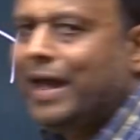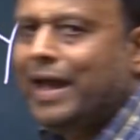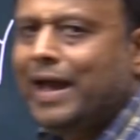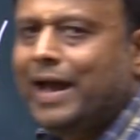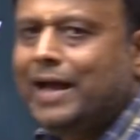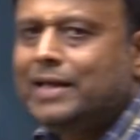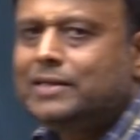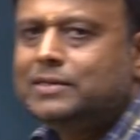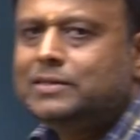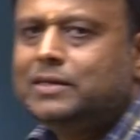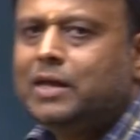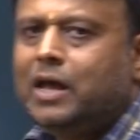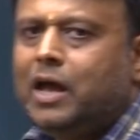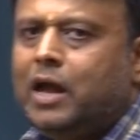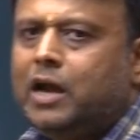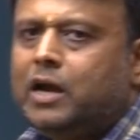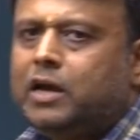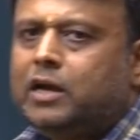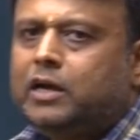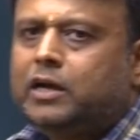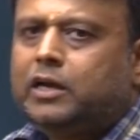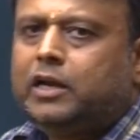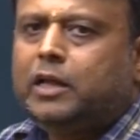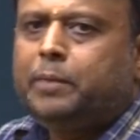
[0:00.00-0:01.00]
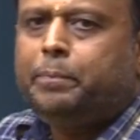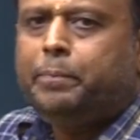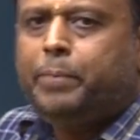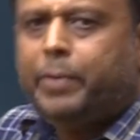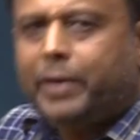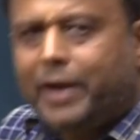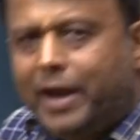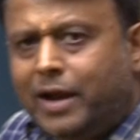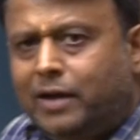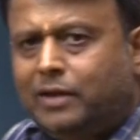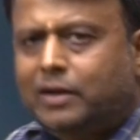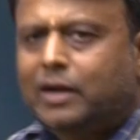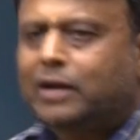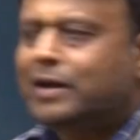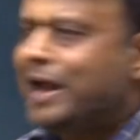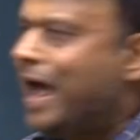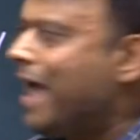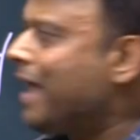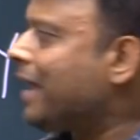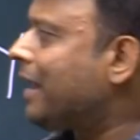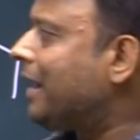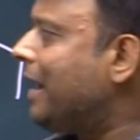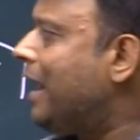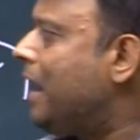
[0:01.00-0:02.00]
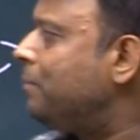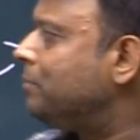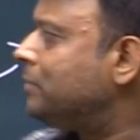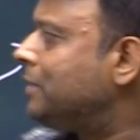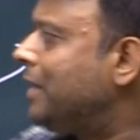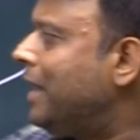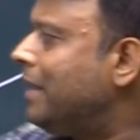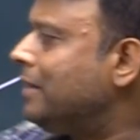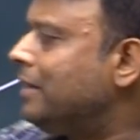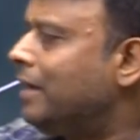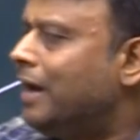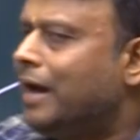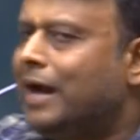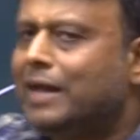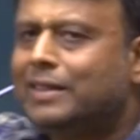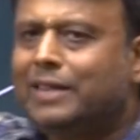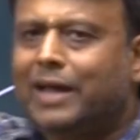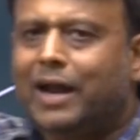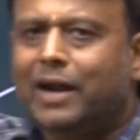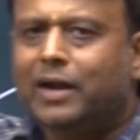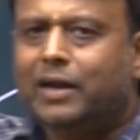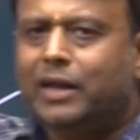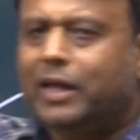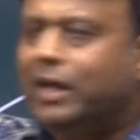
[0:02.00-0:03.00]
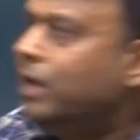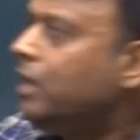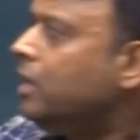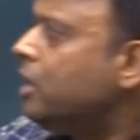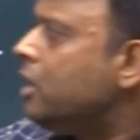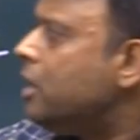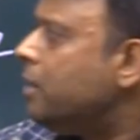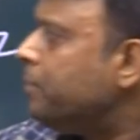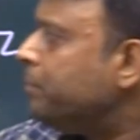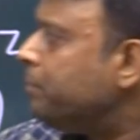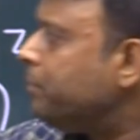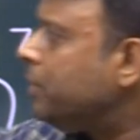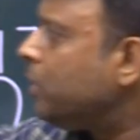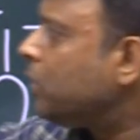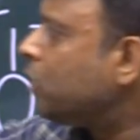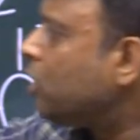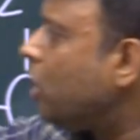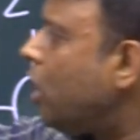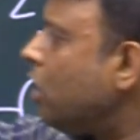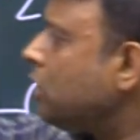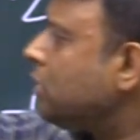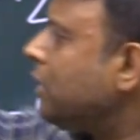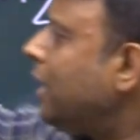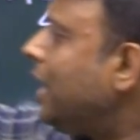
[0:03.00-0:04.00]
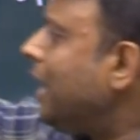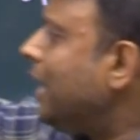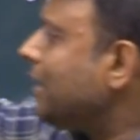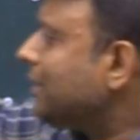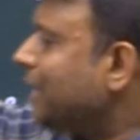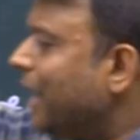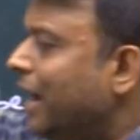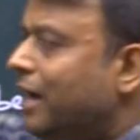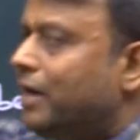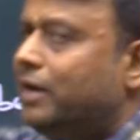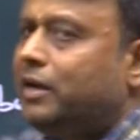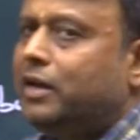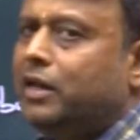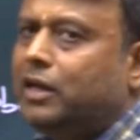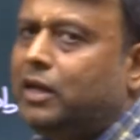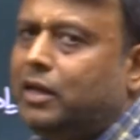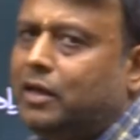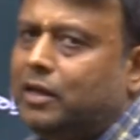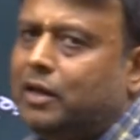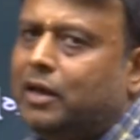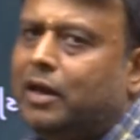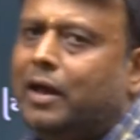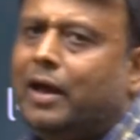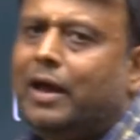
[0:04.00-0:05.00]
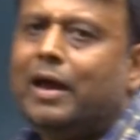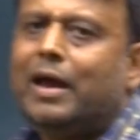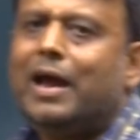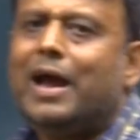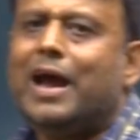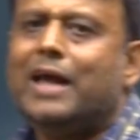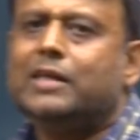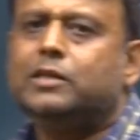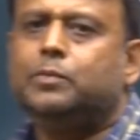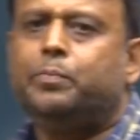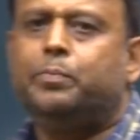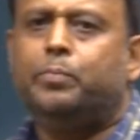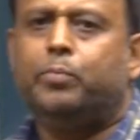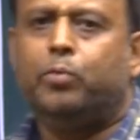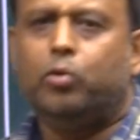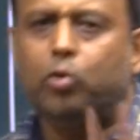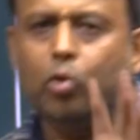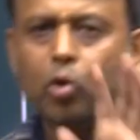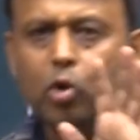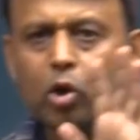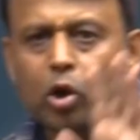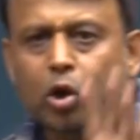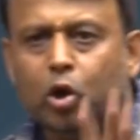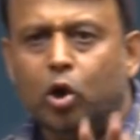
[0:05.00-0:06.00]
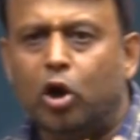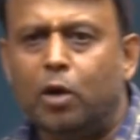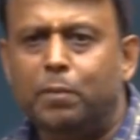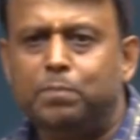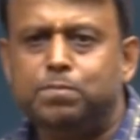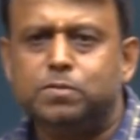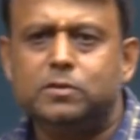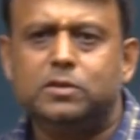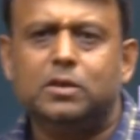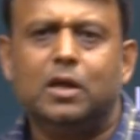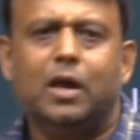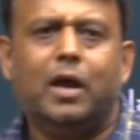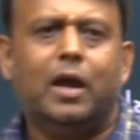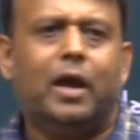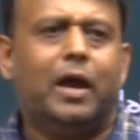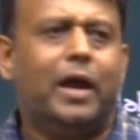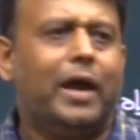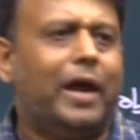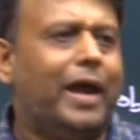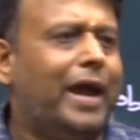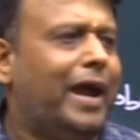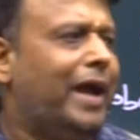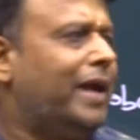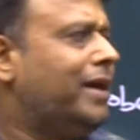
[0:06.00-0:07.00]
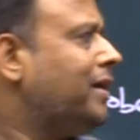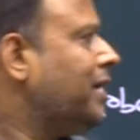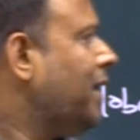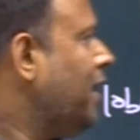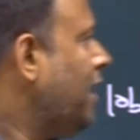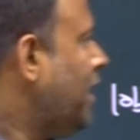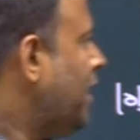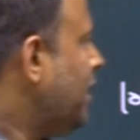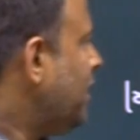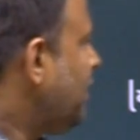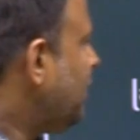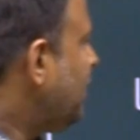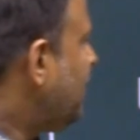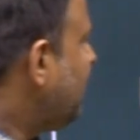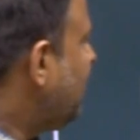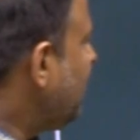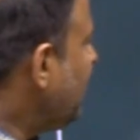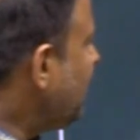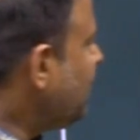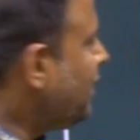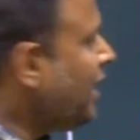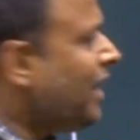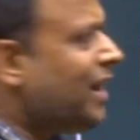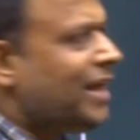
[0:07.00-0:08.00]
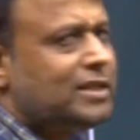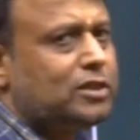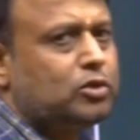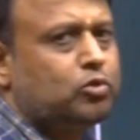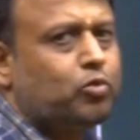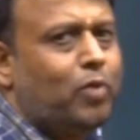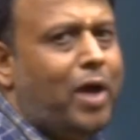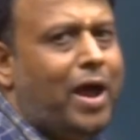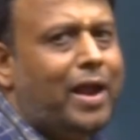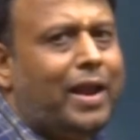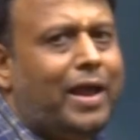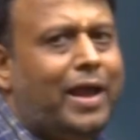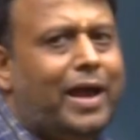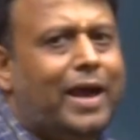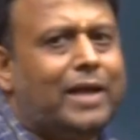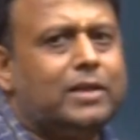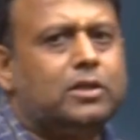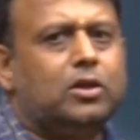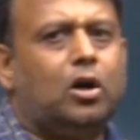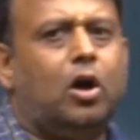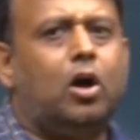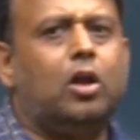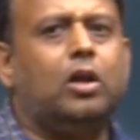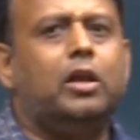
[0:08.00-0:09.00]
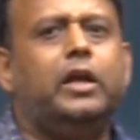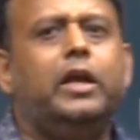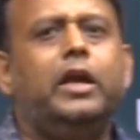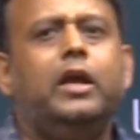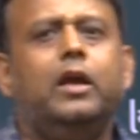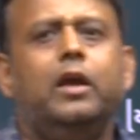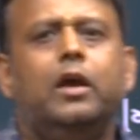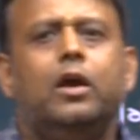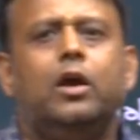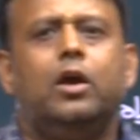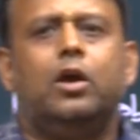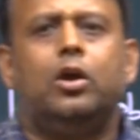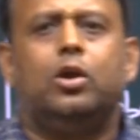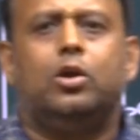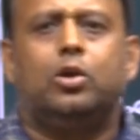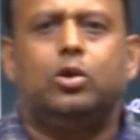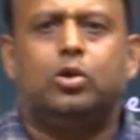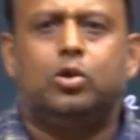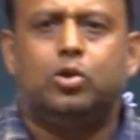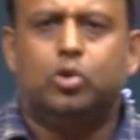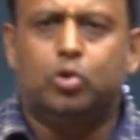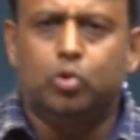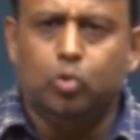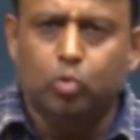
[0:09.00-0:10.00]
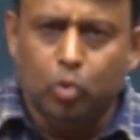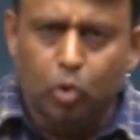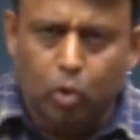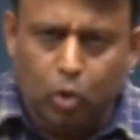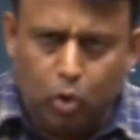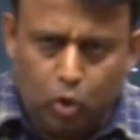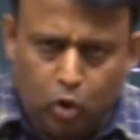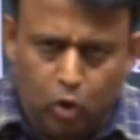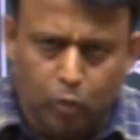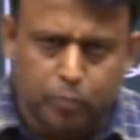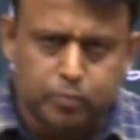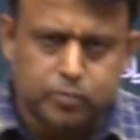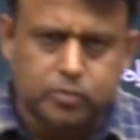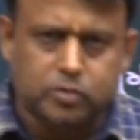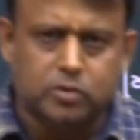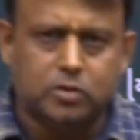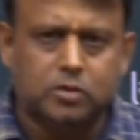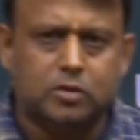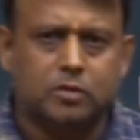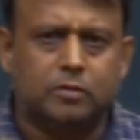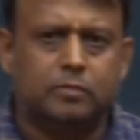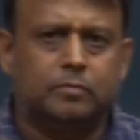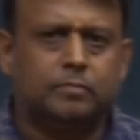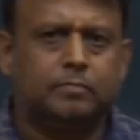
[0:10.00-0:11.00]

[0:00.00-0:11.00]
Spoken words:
has different diagram than other d, because other d has 4 lobes and dz square has only 2 lobes.